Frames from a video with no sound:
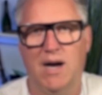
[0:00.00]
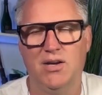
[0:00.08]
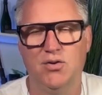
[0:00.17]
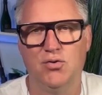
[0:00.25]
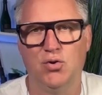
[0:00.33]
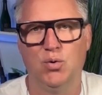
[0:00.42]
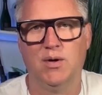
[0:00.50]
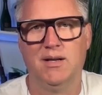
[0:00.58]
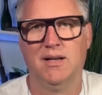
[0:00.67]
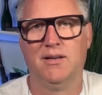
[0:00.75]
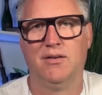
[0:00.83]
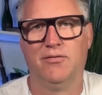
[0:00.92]
you do
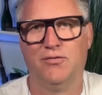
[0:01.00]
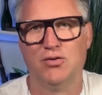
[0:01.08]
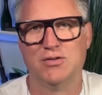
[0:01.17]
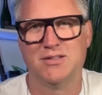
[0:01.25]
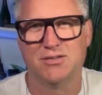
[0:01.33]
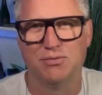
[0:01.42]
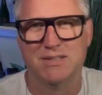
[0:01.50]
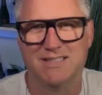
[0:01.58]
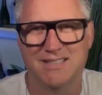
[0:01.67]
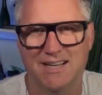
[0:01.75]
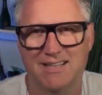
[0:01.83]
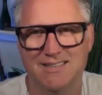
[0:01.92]
it in the first 3
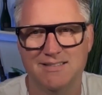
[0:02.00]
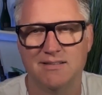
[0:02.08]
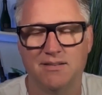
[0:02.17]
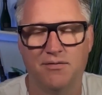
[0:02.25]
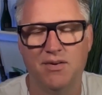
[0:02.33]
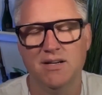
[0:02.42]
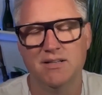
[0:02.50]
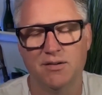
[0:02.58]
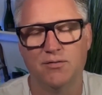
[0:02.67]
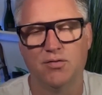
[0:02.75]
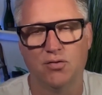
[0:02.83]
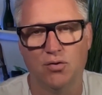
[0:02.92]
seconds is a very
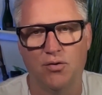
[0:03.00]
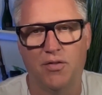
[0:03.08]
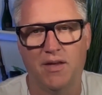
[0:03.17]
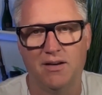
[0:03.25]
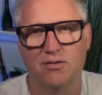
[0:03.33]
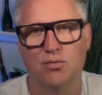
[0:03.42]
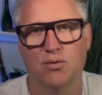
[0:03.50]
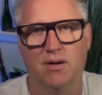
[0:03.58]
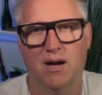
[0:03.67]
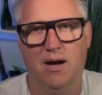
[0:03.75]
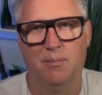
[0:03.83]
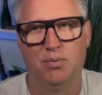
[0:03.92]
difficult thing to
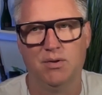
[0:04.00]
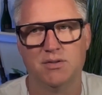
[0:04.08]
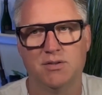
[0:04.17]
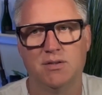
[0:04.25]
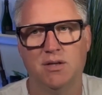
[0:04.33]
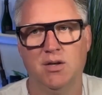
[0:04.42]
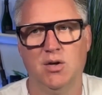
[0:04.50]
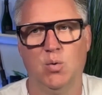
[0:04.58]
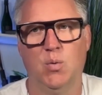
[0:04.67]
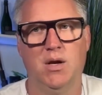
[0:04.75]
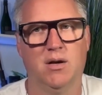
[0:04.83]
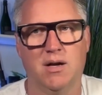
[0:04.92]
accomplish.
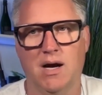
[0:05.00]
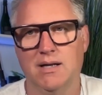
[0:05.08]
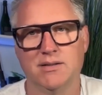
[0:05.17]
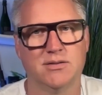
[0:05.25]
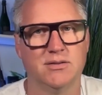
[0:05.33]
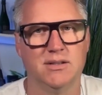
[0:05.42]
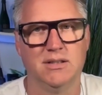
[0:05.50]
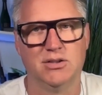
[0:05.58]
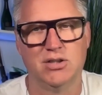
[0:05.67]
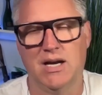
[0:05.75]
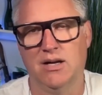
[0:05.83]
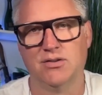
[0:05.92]
We are constantly
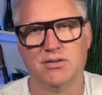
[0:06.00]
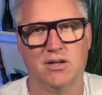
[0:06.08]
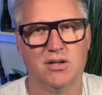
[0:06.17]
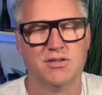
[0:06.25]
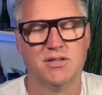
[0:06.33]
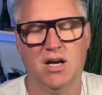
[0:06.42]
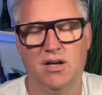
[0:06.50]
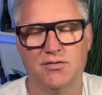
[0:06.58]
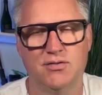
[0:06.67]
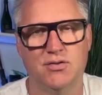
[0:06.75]
challenging ourselves